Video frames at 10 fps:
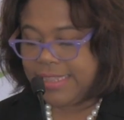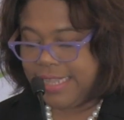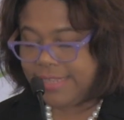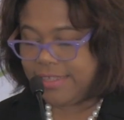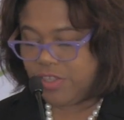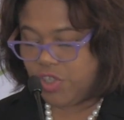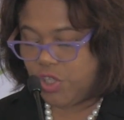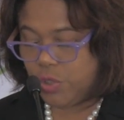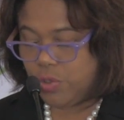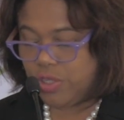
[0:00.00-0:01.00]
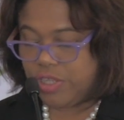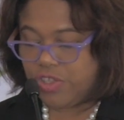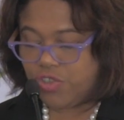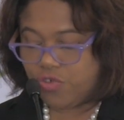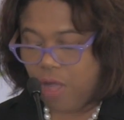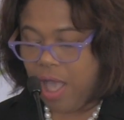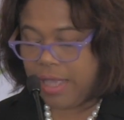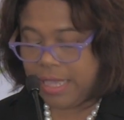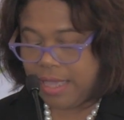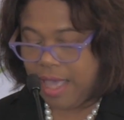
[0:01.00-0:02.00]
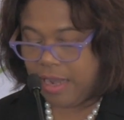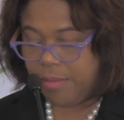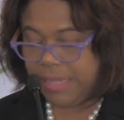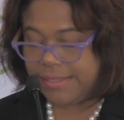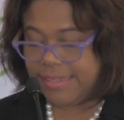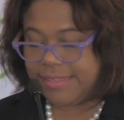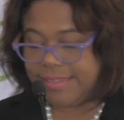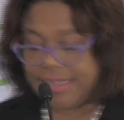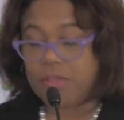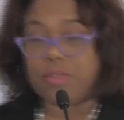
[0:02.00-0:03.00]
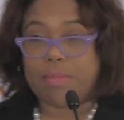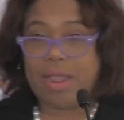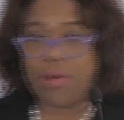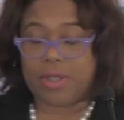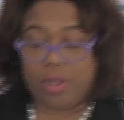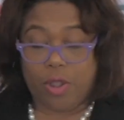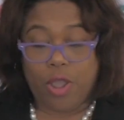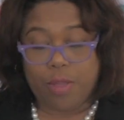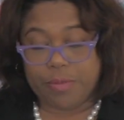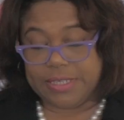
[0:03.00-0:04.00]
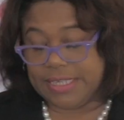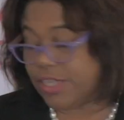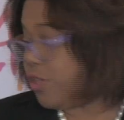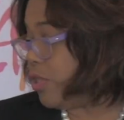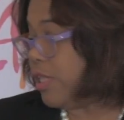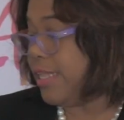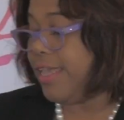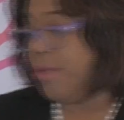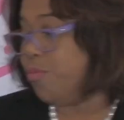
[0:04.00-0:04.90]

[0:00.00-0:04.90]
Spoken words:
This is due to the strong economies in South America, particularly in